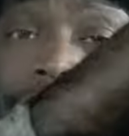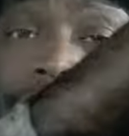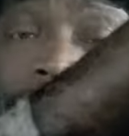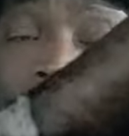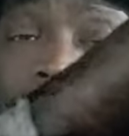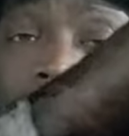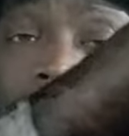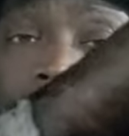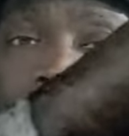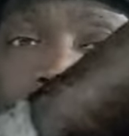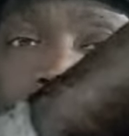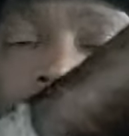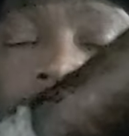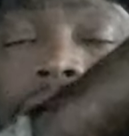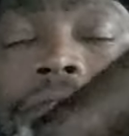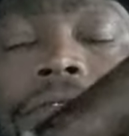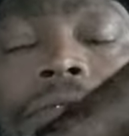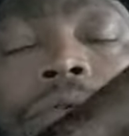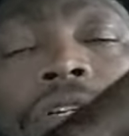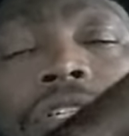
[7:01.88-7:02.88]
different.
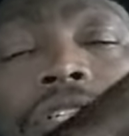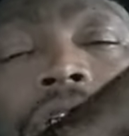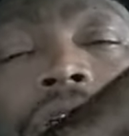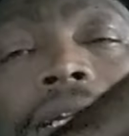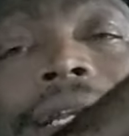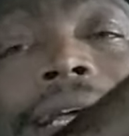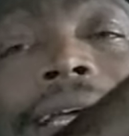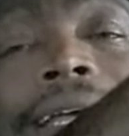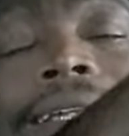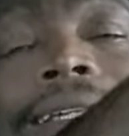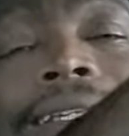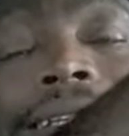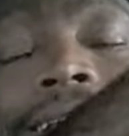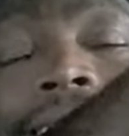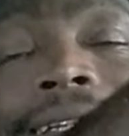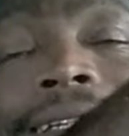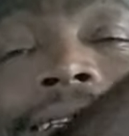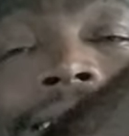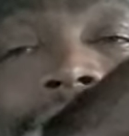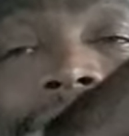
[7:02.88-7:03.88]
Now, of course, you're gonna get
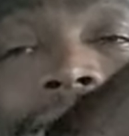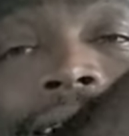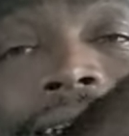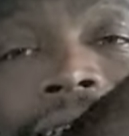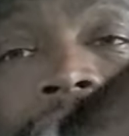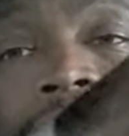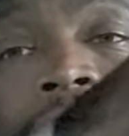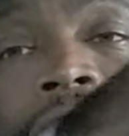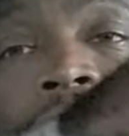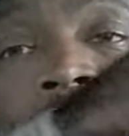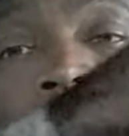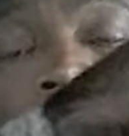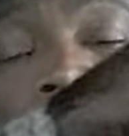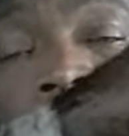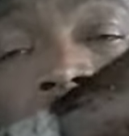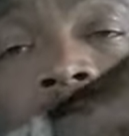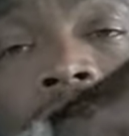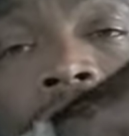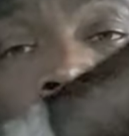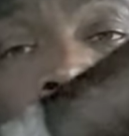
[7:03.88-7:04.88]
consistent
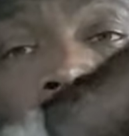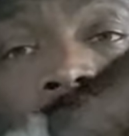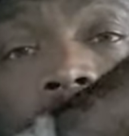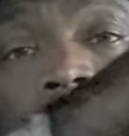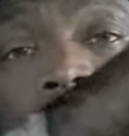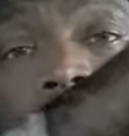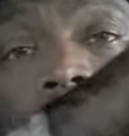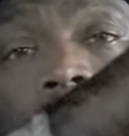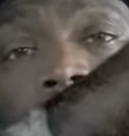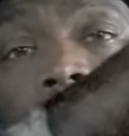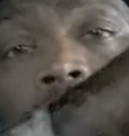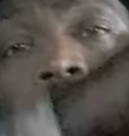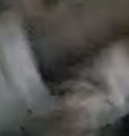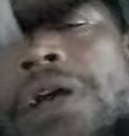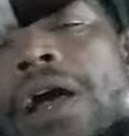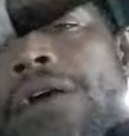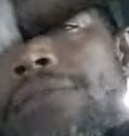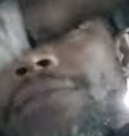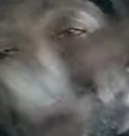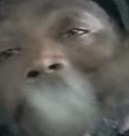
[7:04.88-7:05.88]
flavors
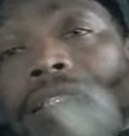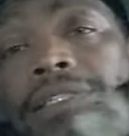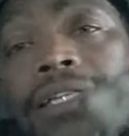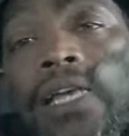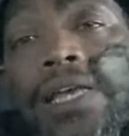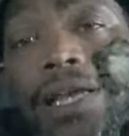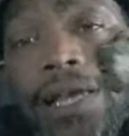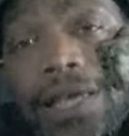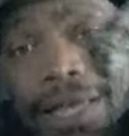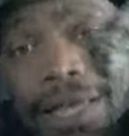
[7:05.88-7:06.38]
throughout the stick.